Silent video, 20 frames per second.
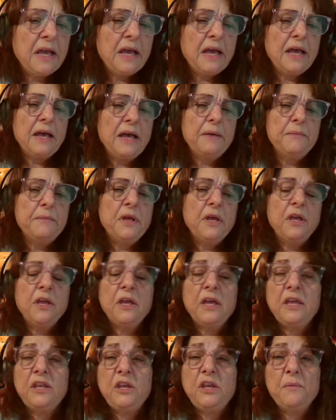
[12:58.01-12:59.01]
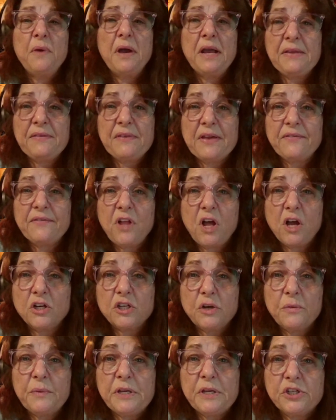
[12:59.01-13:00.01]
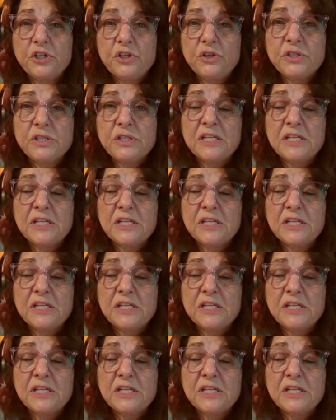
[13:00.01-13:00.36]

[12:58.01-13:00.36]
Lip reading: And you might even have long-term issues